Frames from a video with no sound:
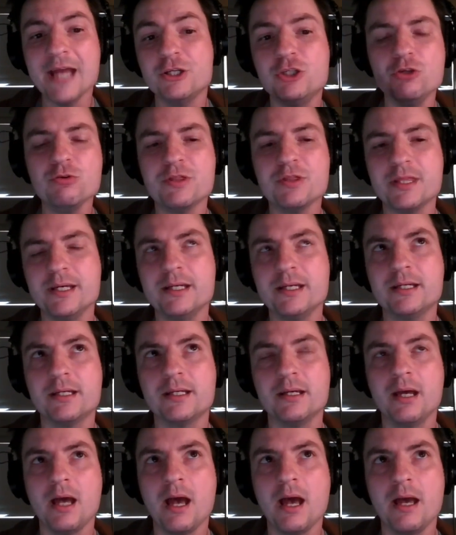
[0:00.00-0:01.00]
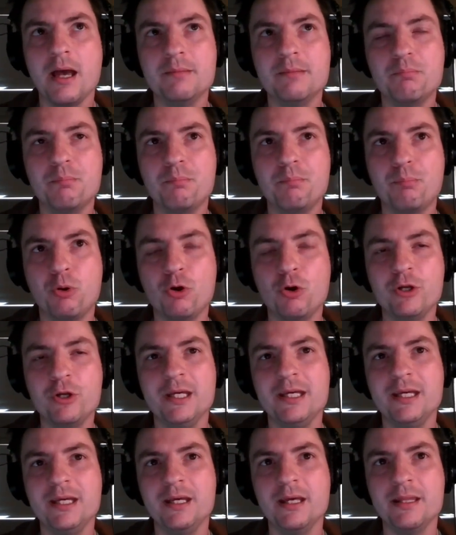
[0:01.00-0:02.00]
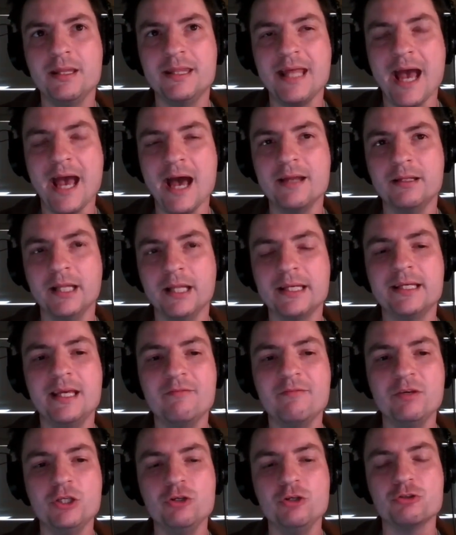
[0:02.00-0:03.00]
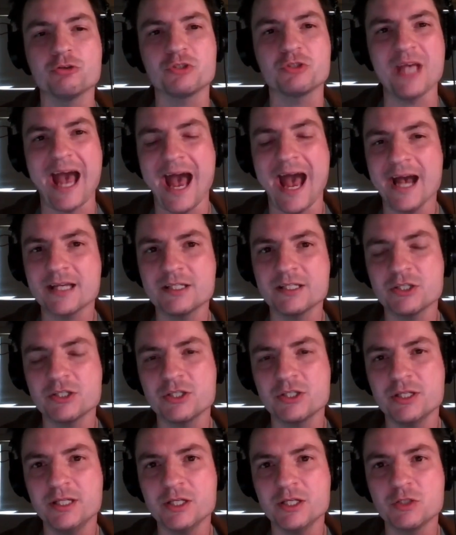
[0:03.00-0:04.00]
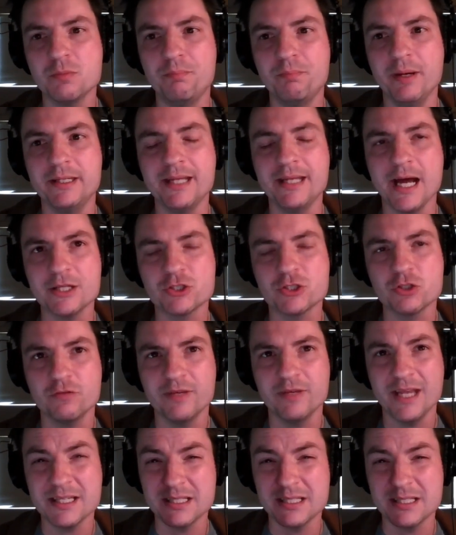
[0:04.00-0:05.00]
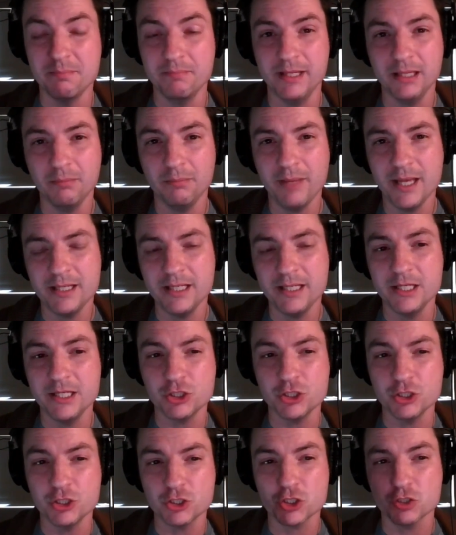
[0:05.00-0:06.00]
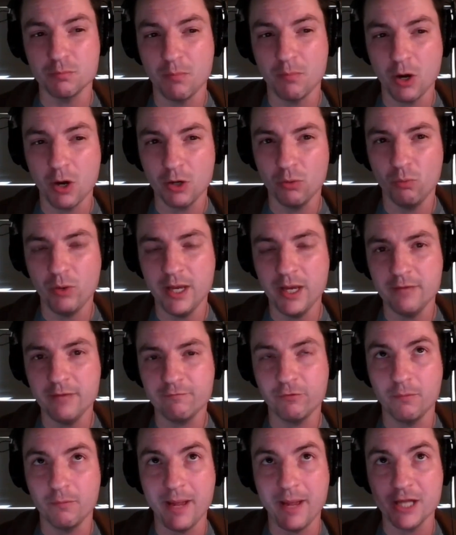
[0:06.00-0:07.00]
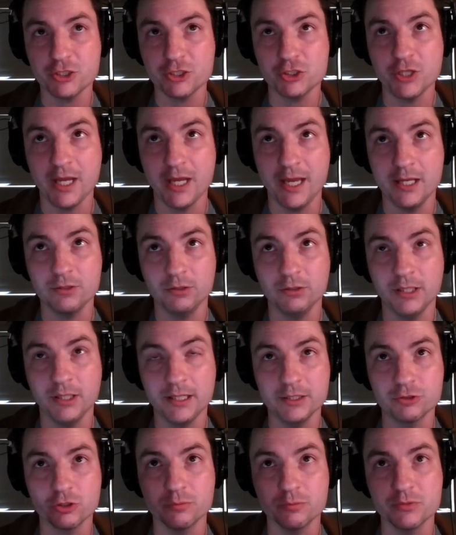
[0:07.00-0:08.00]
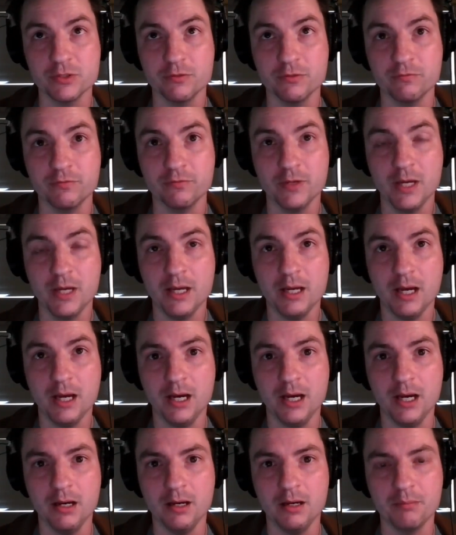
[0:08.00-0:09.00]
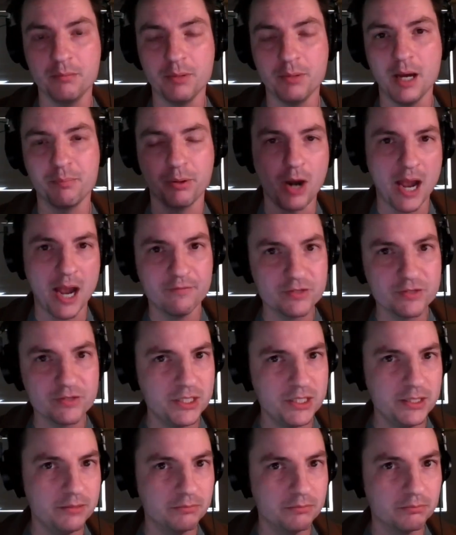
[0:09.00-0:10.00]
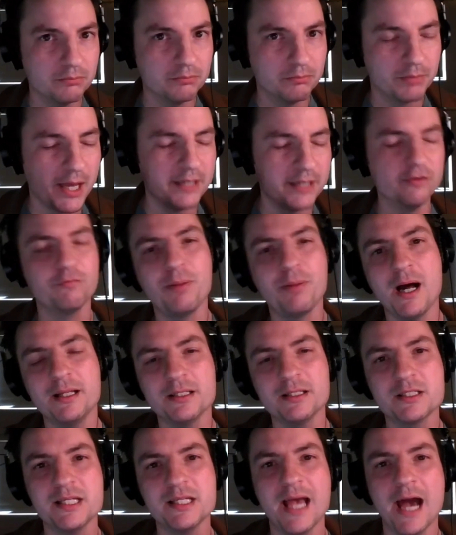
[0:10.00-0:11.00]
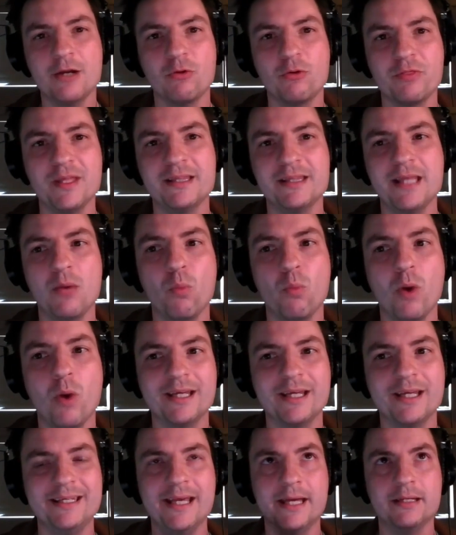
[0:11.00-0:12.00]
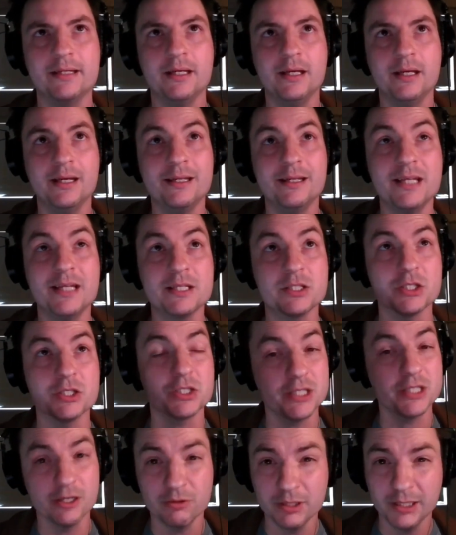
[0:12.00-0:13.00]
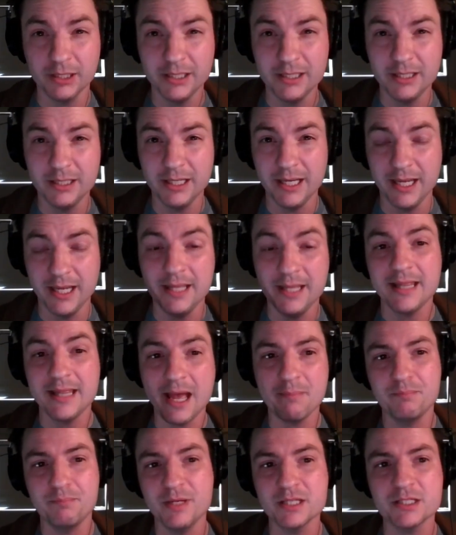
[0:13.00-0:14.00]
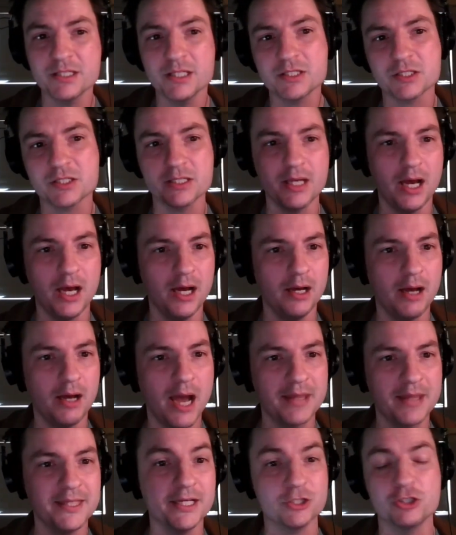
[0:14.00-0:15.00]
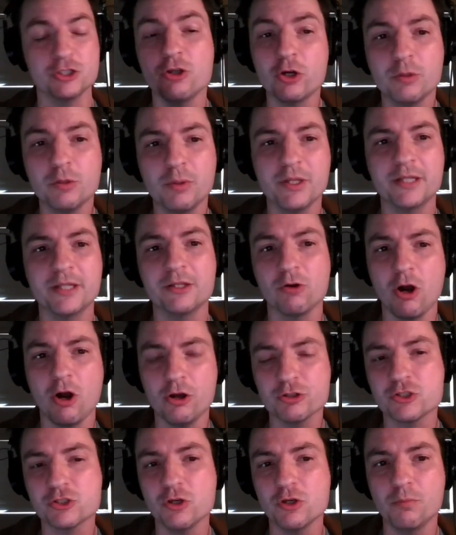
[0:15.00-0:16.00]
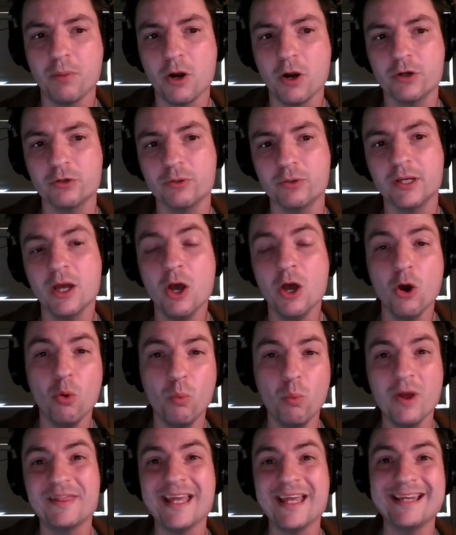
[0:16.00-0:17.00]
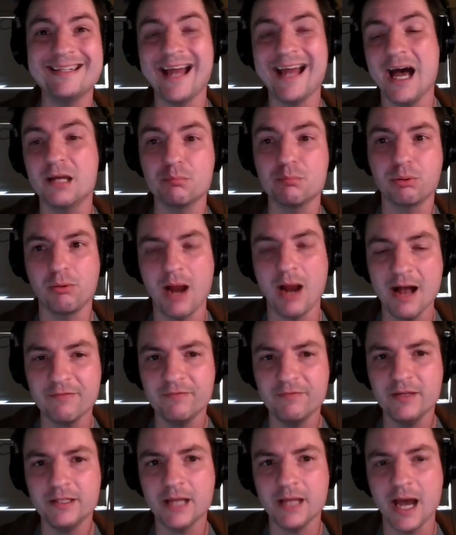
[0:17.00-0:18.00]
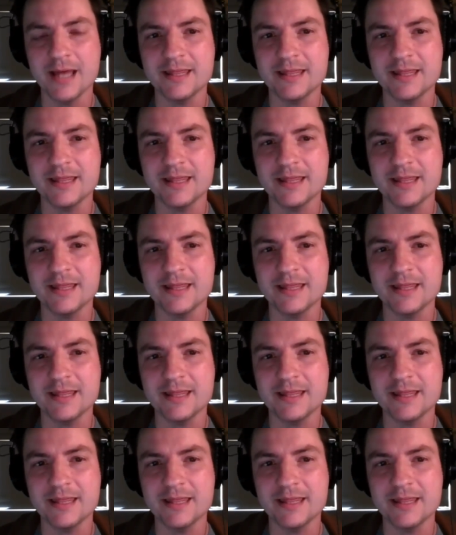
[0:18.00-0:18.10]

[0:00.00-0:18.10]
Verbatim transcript: I do think putting that like giving users access to this but not serving as the middleman is the smart way for match to handle like in terms of uh, a, a privacy kind of policy. I don't think they want to get necessarily in that business. Uh, I think it's notable that they're also partnering with a nonprofit.